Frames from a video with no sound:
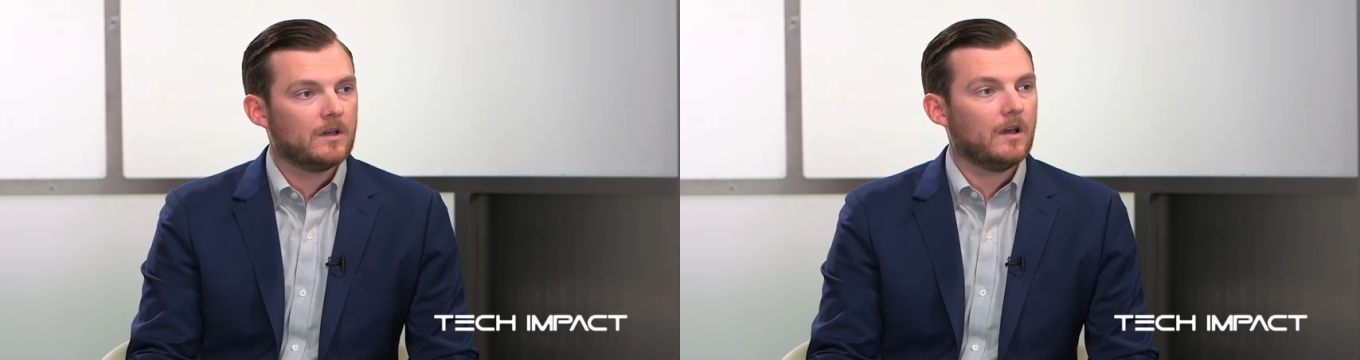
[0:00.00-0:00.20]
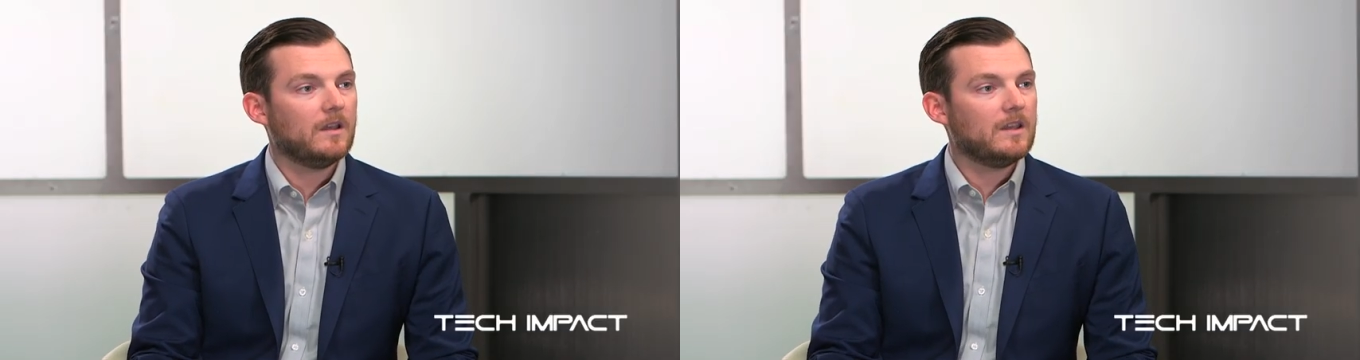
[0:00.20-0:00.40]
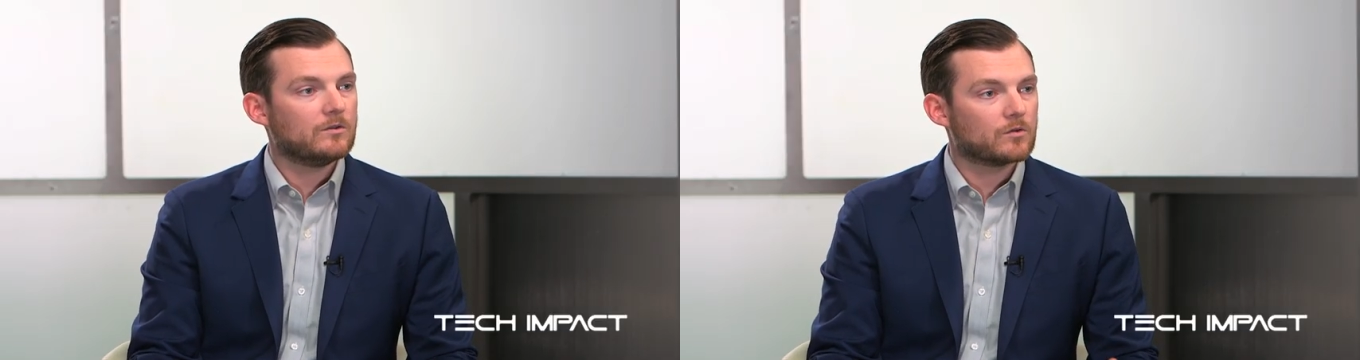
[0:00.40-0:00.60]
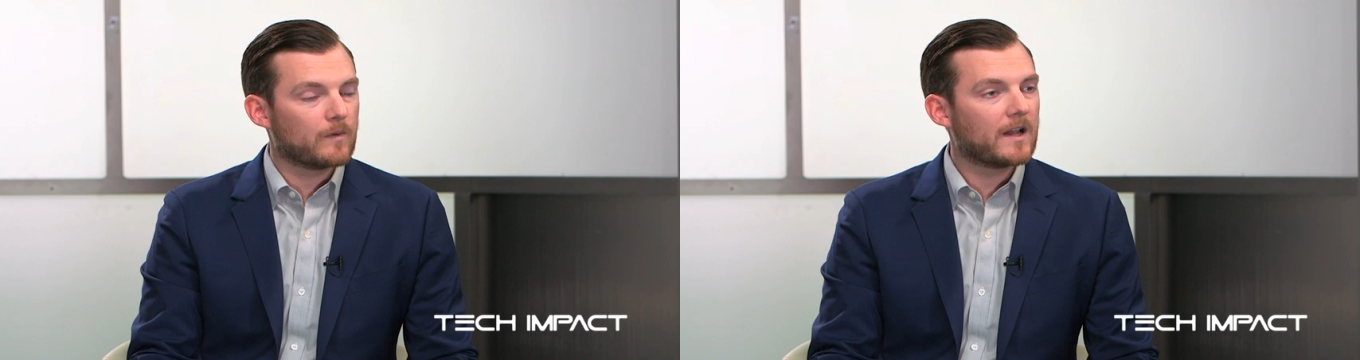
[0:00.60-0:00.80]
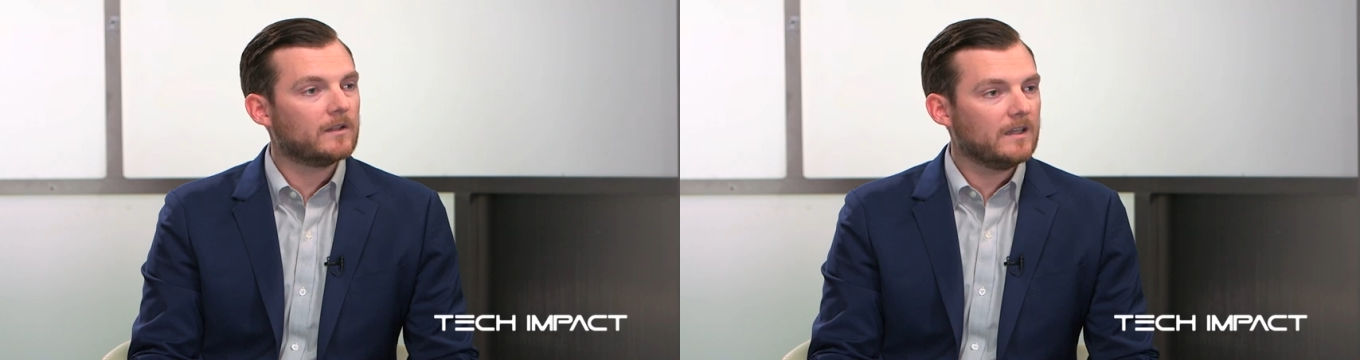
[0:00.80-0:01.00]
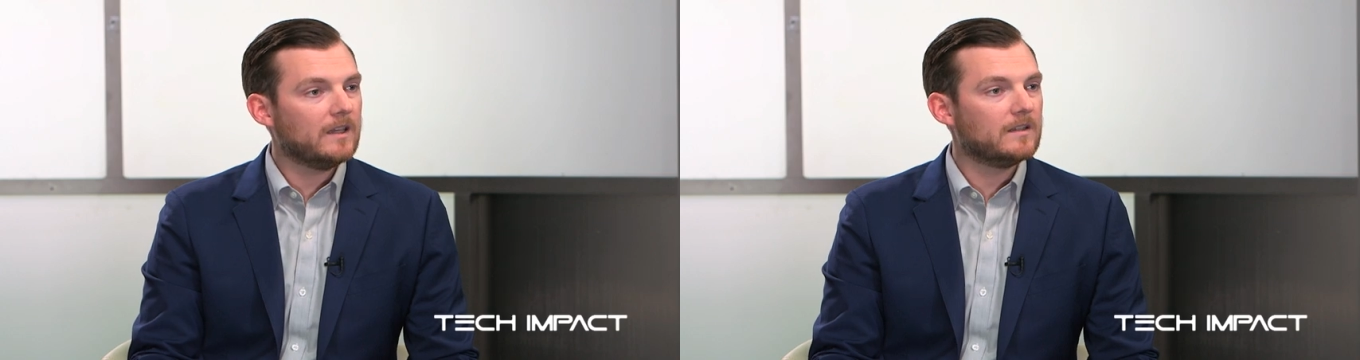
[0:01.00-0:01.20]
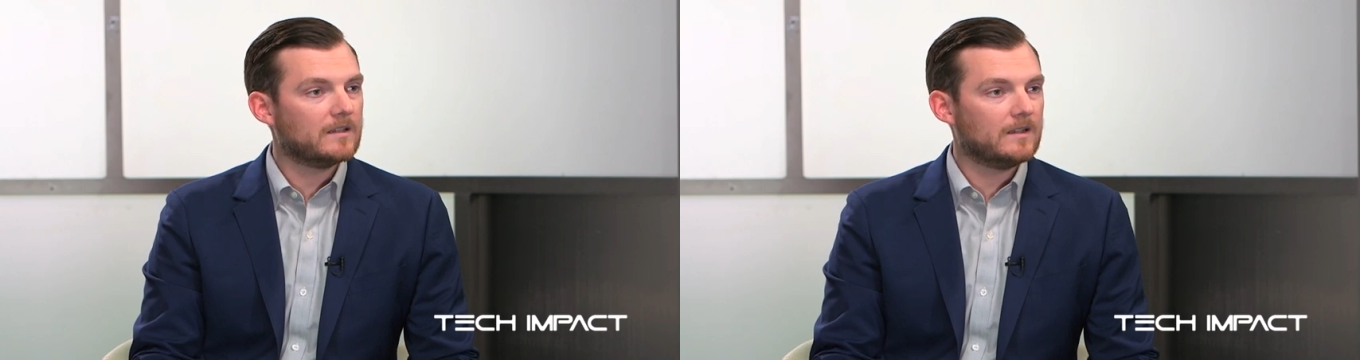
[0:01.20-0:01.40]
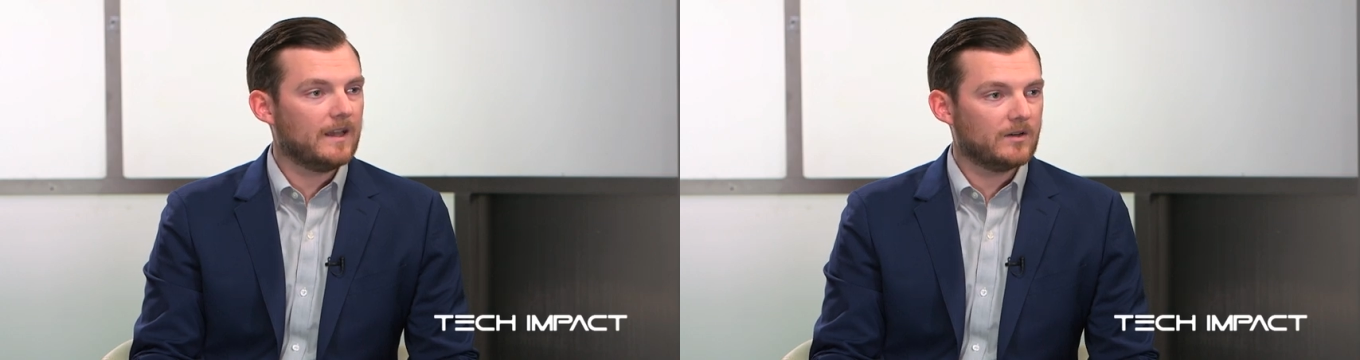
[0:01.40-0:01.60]
uh, directly into
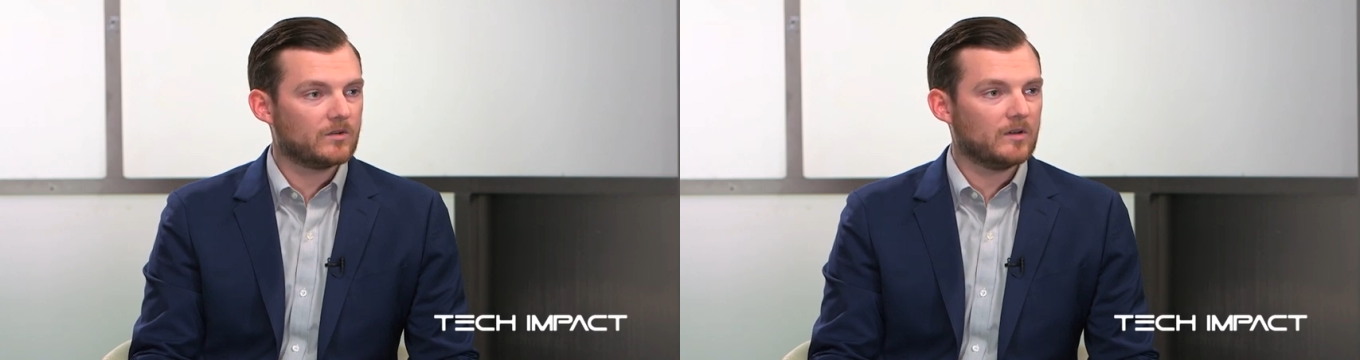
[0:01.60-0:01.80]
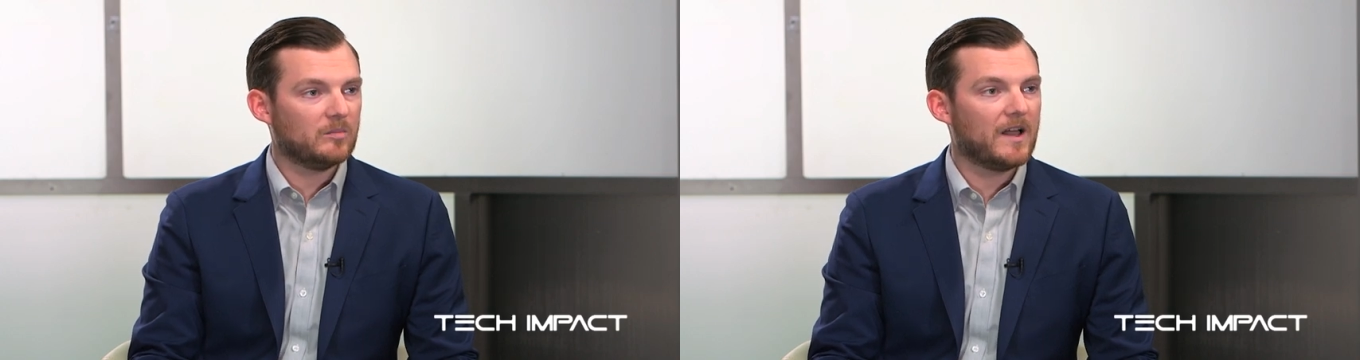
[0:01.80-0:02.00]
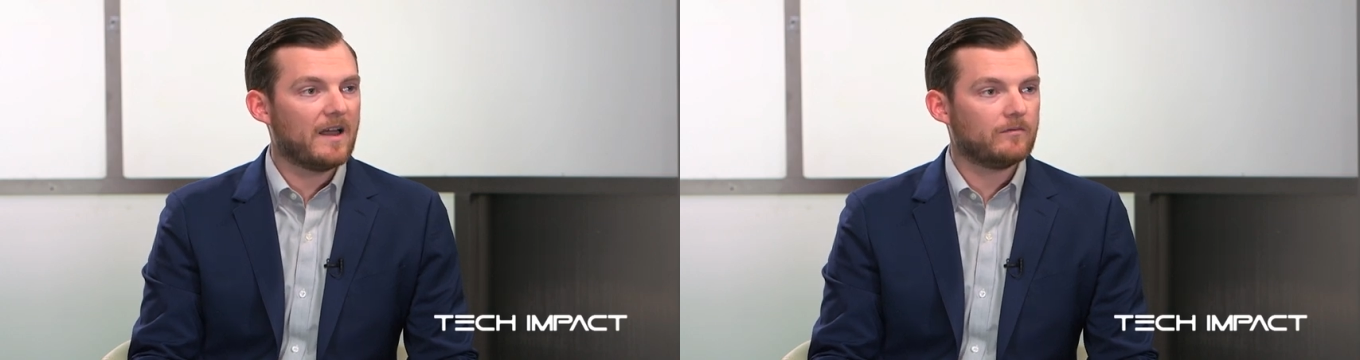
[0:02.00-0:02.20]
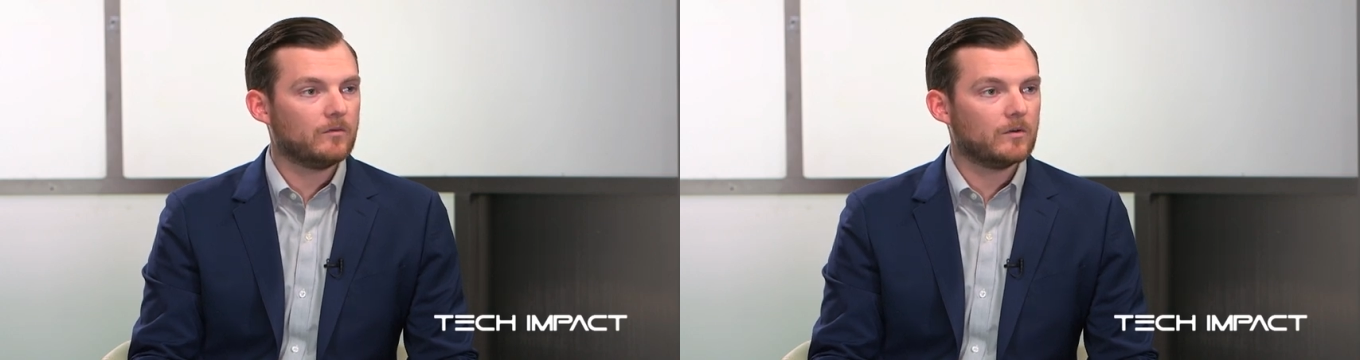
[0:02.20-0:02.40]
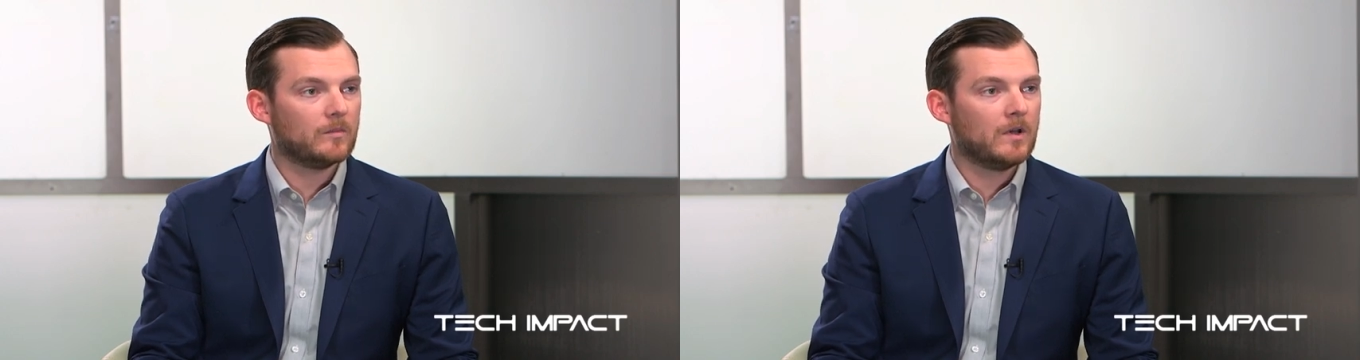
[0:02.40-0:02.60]
the EdgeLink platform.